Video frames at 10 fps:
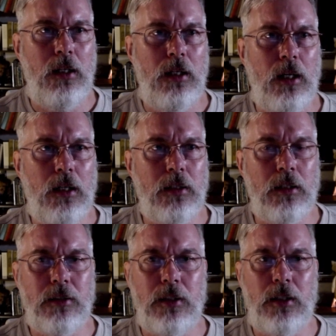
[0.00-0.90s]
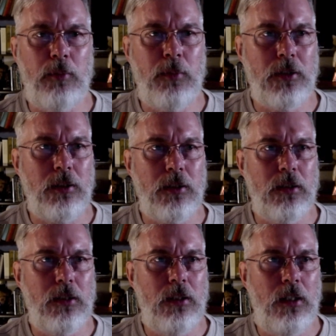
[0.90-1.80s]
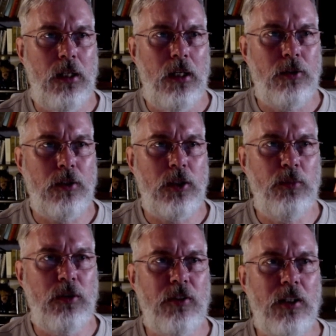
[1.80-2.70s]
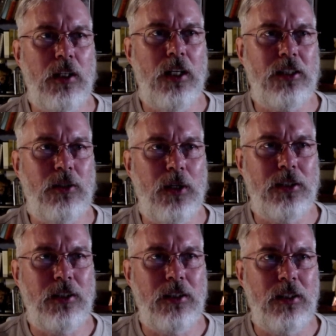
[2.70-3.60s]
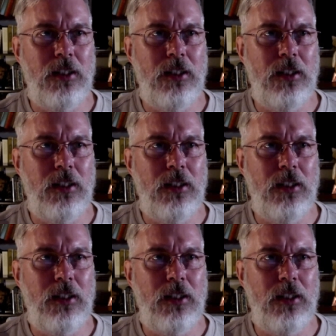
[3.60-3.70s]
I'll say that much. So I'll just move on to the next question.